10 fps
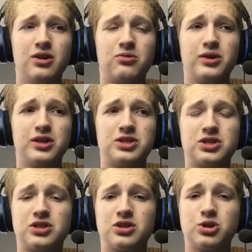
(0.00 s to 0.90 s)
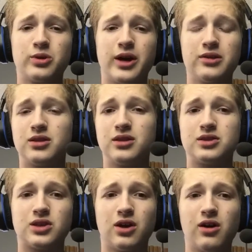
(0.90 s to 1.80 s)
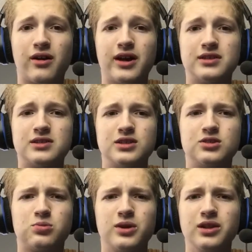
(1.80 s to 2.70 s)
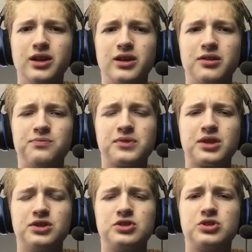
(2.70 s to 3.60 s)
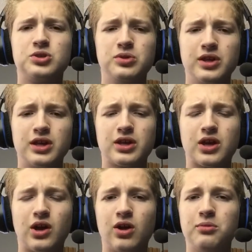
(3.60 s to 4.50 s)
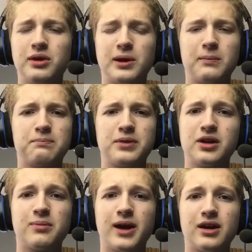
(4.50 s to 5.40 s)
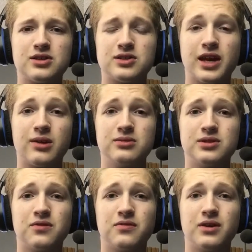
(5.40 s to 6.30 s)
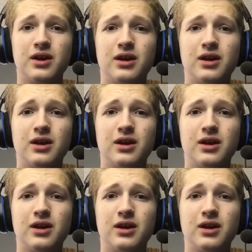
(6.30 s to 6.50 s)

which throughout the song has these really soothing, calming, pitter-patter sounds of